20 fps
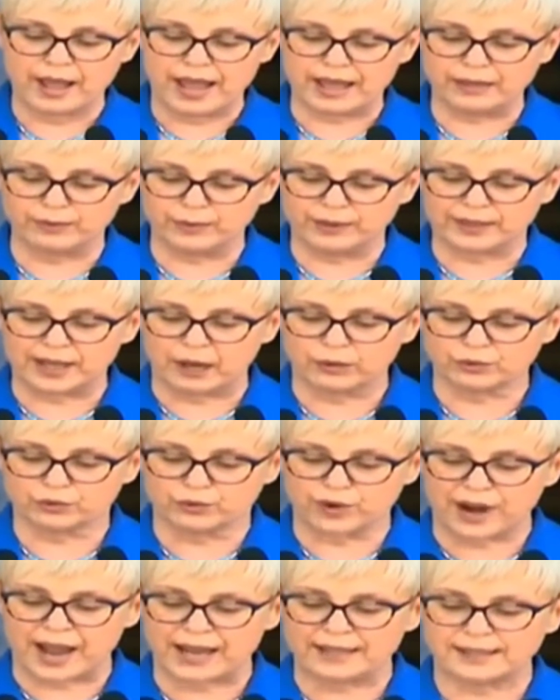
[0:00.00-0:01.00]
and
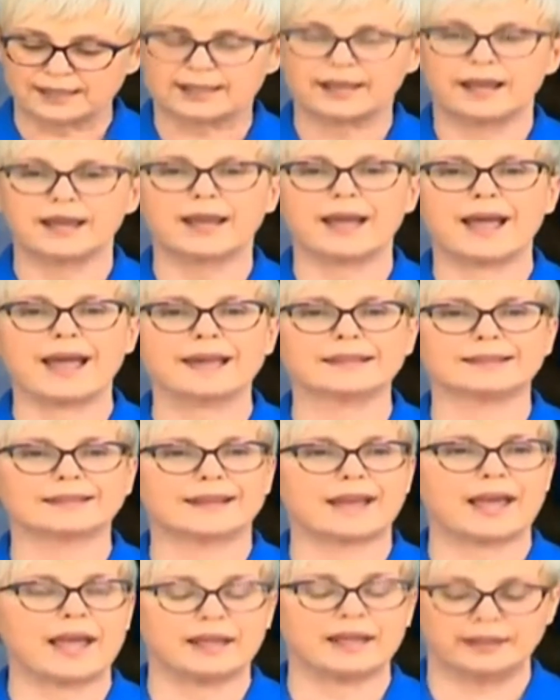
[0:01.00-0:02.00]
without rights had
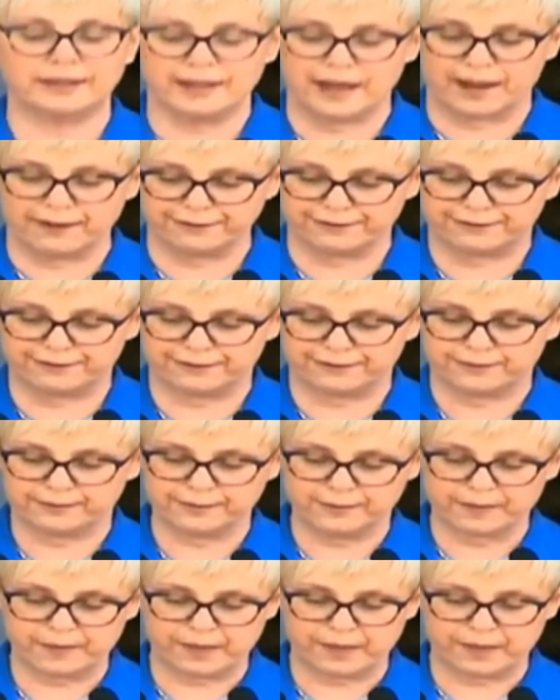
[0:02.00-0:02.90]
had enough.